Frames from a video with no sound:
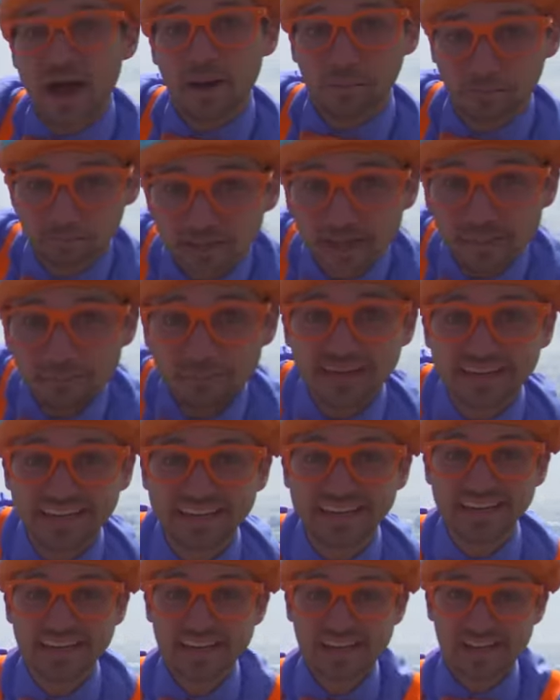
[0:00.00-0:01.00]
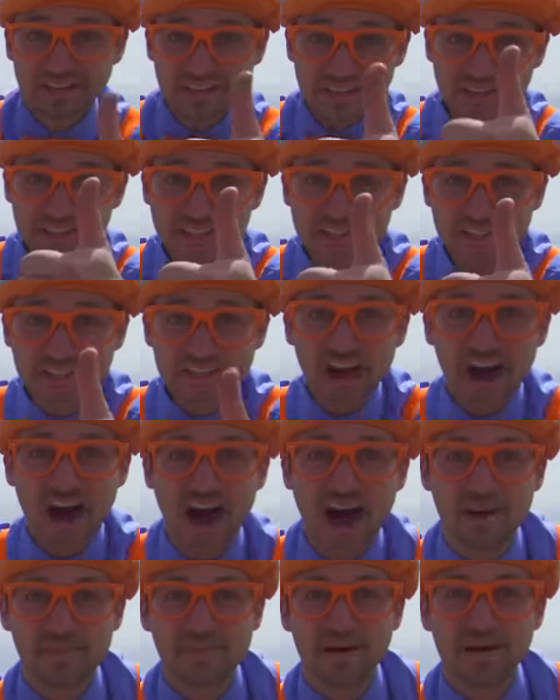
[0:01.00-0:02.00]
Blippi, good
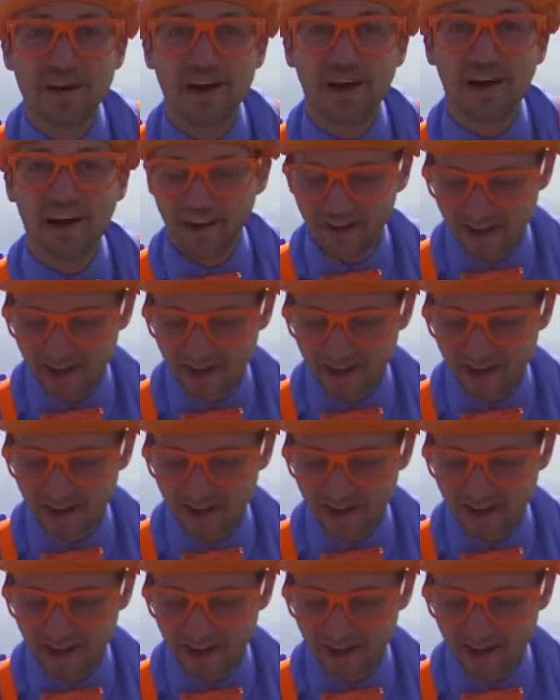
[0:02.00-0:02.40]
job. All